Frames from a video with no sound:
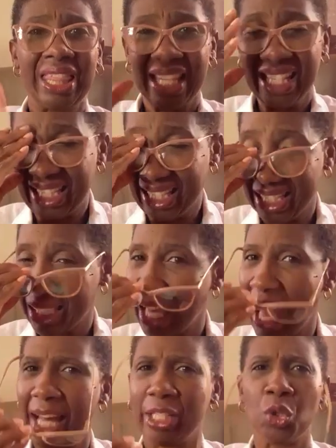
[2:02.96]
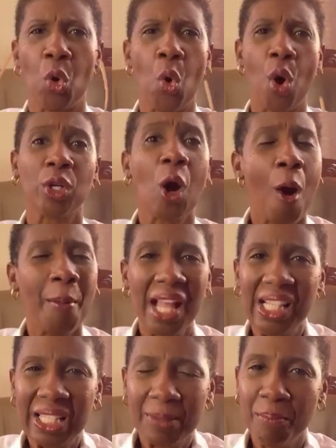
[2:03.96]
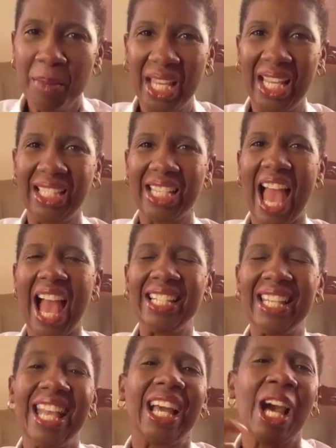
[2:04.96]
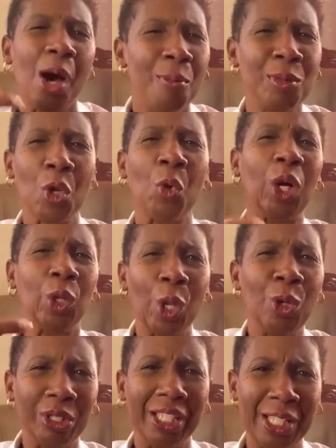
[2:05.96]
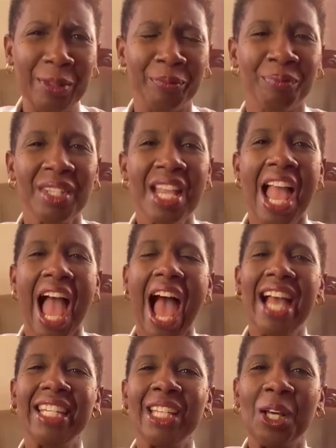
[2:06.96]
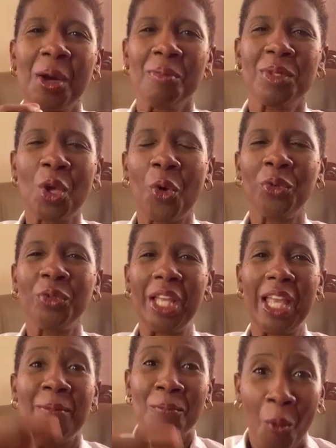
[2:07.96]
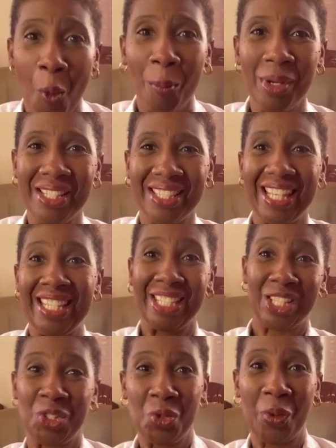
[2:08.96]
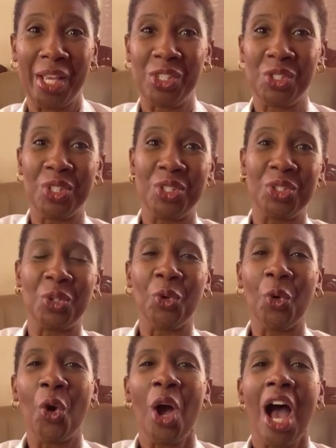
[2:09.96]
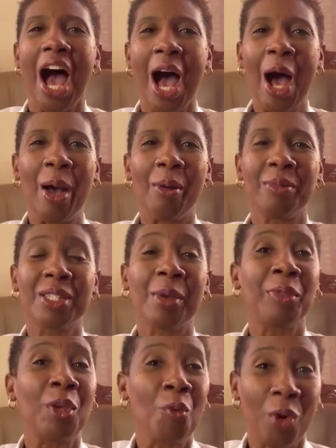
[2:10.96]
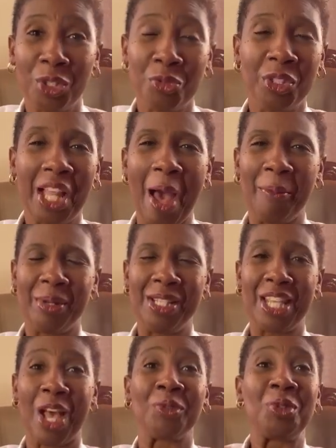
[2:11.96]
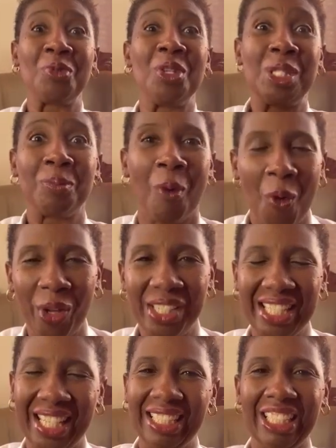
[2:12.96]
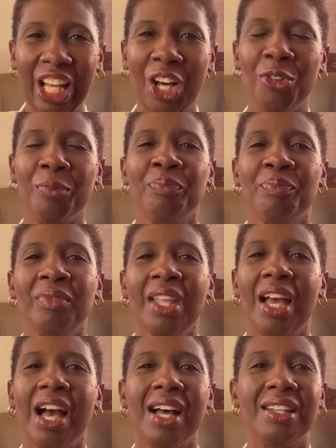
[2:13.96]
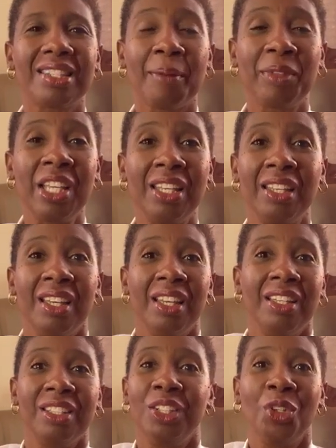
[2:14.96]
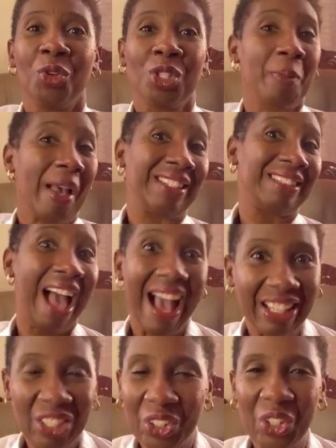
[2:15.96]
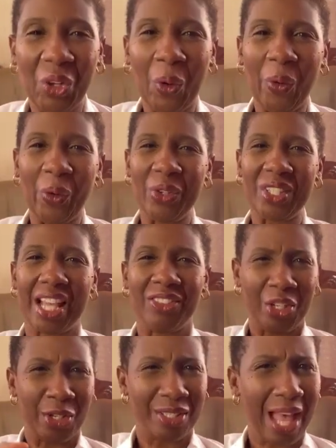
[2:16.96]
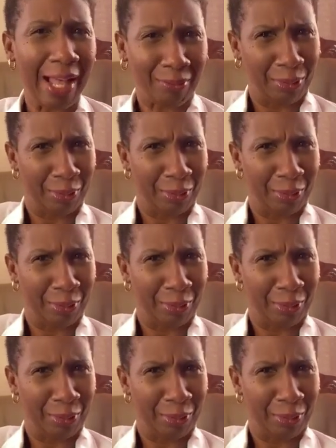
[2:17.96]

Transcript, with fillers: things said or comments made, and it comes out clunky and it comes out in moments, in situations, you know. Um, something wonderful happens and we respond in love. Uh, something, you know, spectacular occurs and there's that